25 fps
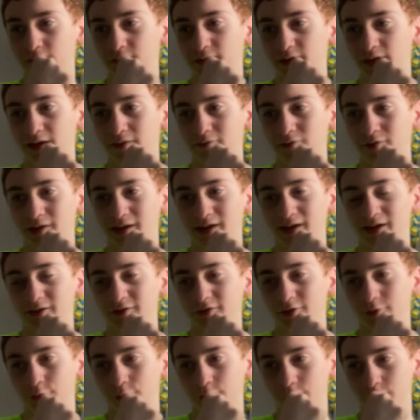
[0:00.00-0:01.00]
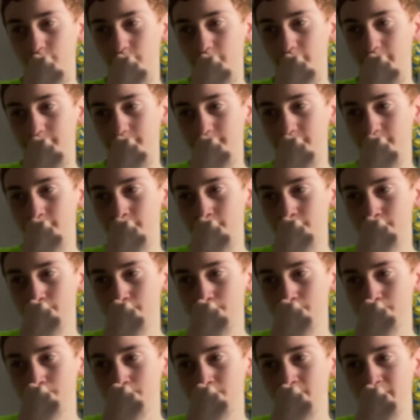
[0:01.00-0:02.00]
to ever get its own script.
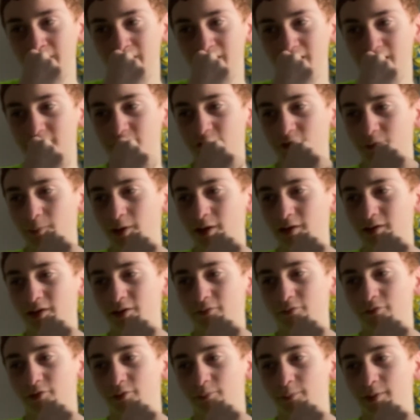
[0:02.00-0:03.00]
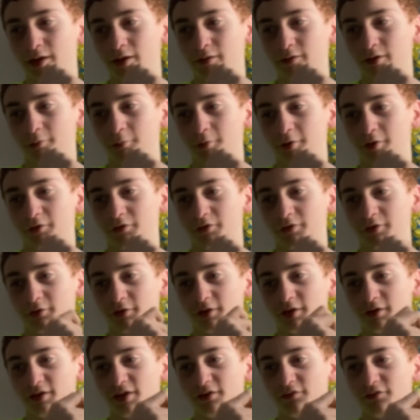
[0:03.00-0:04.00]
Given my love for the Battle Network
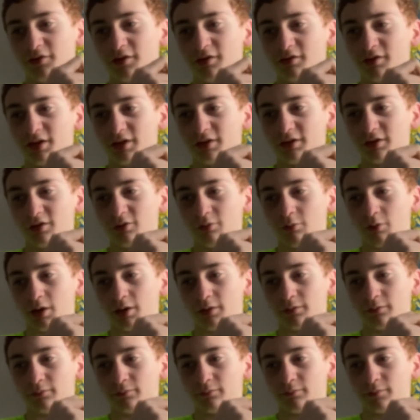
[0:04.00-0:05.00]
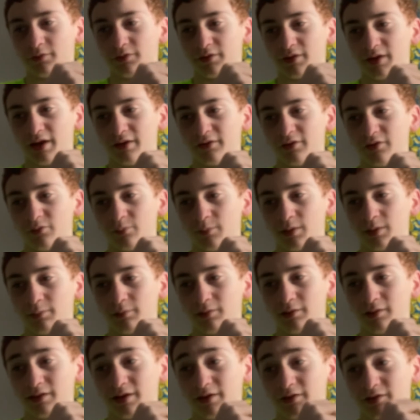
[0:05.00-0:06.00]
series, I figured I'd do one. Besides, this may be the
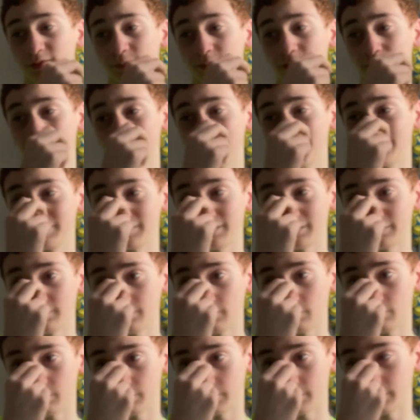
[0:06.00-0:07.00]
last time I ever get to do one of